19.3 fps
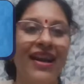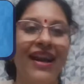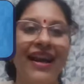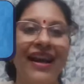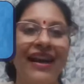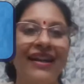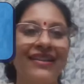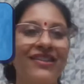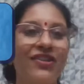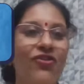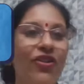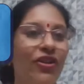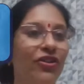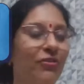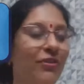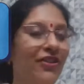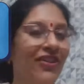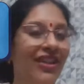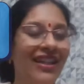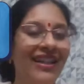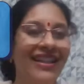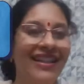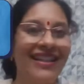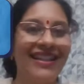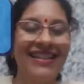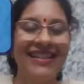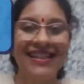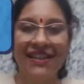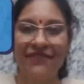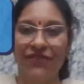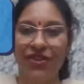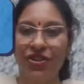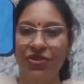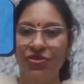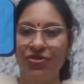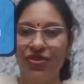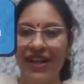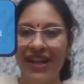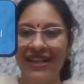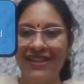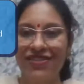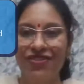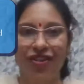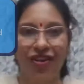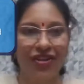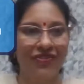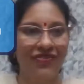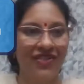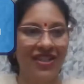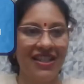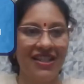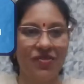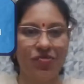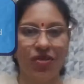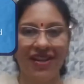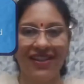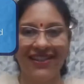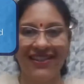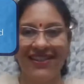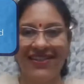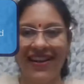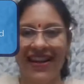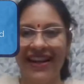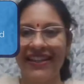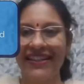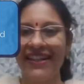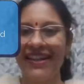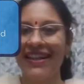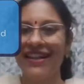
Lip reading: and it's going to be really easy for you to guess all of these words, right?